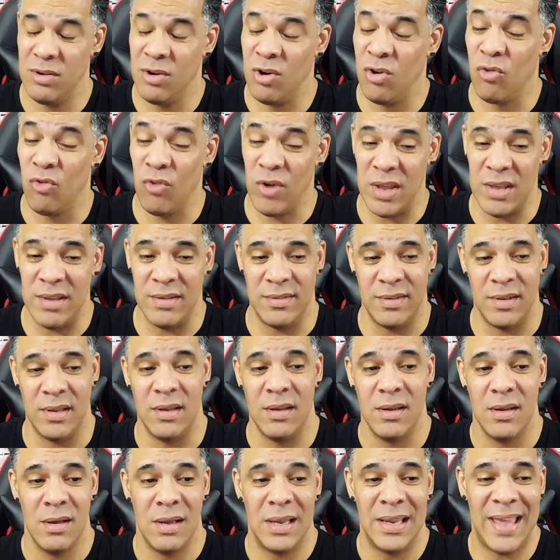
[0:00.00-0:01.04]
Crazy.
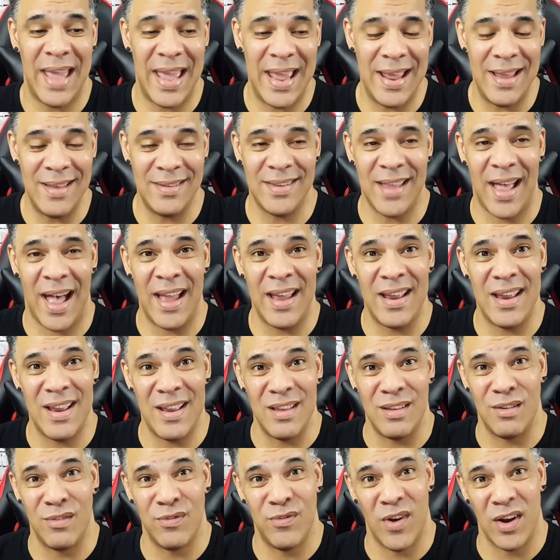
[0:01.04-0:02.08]
KSI
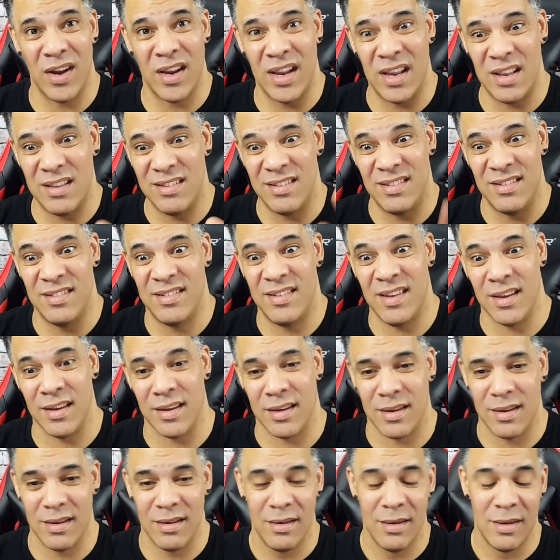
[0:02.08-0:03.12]
is fucking
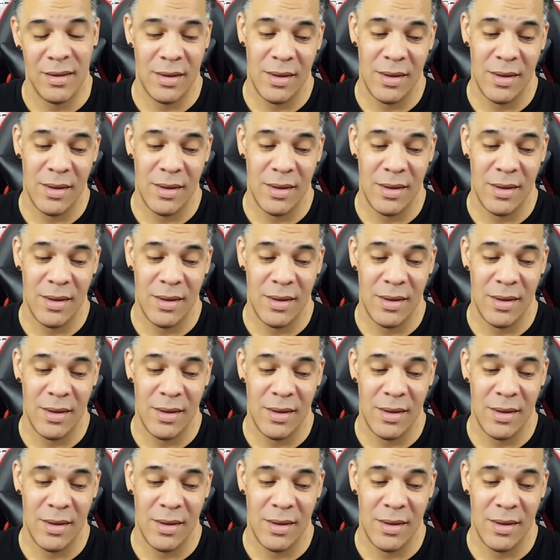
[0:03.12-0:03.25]
sick.